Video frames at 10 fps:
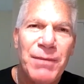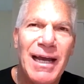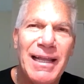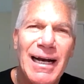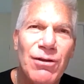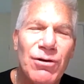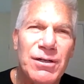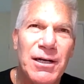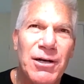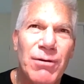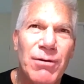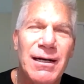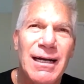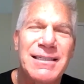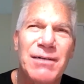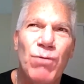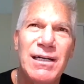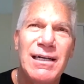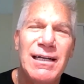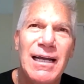And then I looked into it. I said,
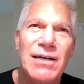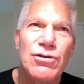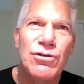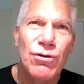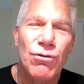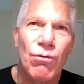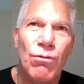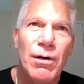what did they do?